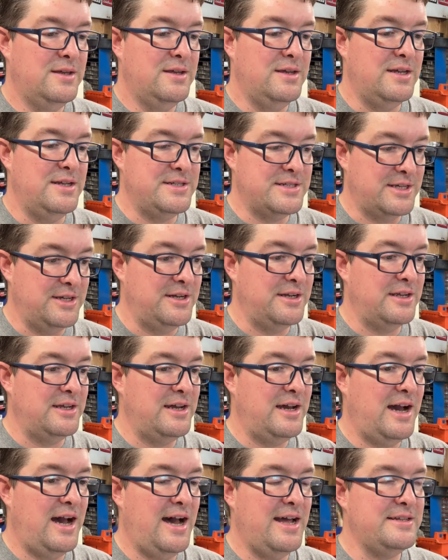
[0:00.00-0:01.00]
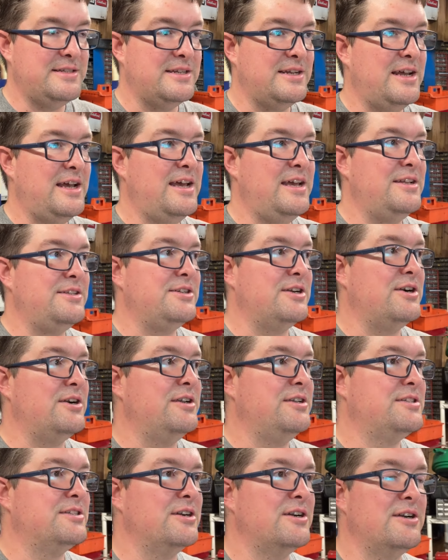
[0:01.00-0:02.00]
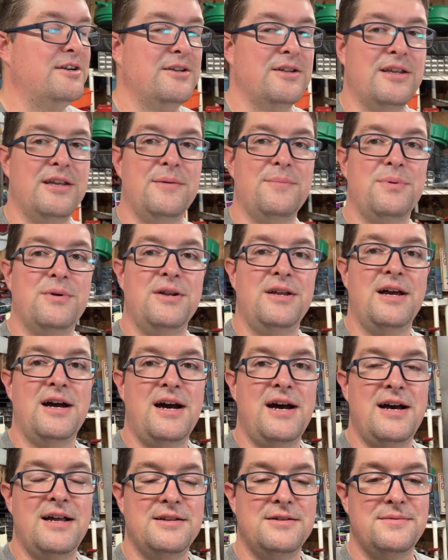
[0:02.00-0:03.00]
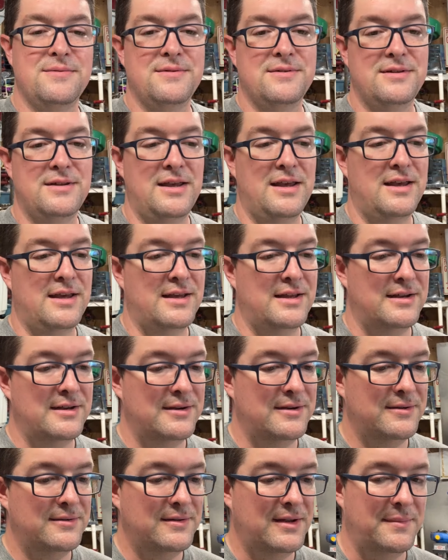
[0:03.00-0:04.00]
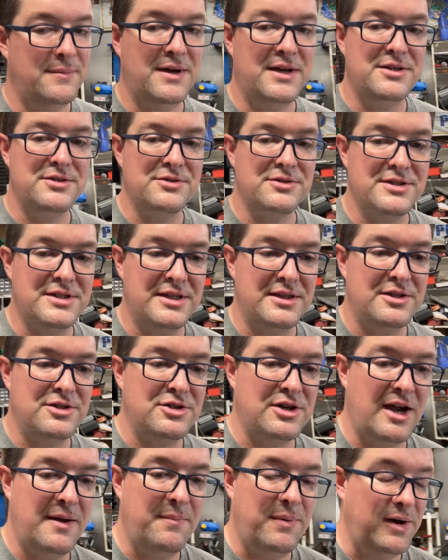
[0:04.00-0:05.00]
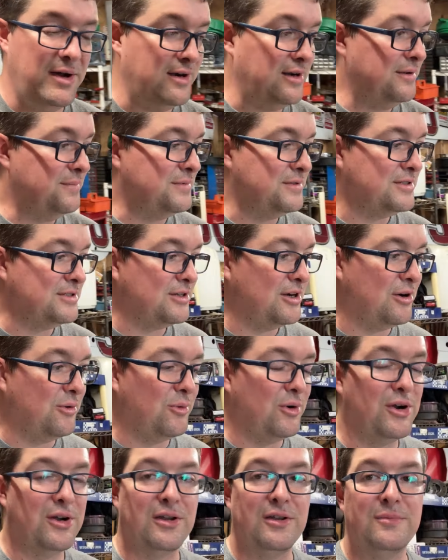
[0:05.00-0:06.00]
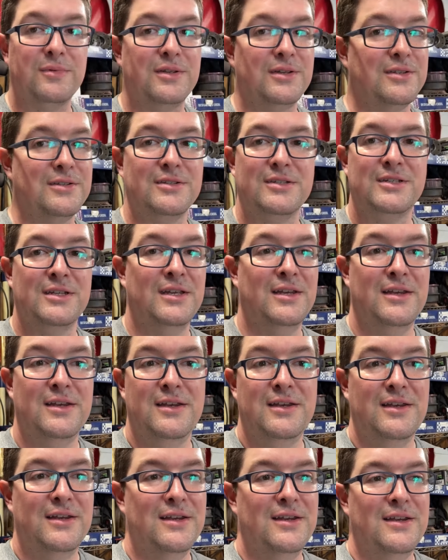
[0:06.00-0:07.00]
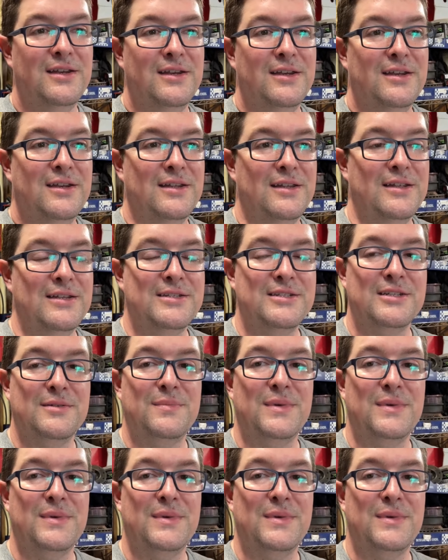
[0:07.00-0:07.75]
it's going to get hot today. It's already starting to get pretty hot. And I might as well set the tripod up and start working because this is a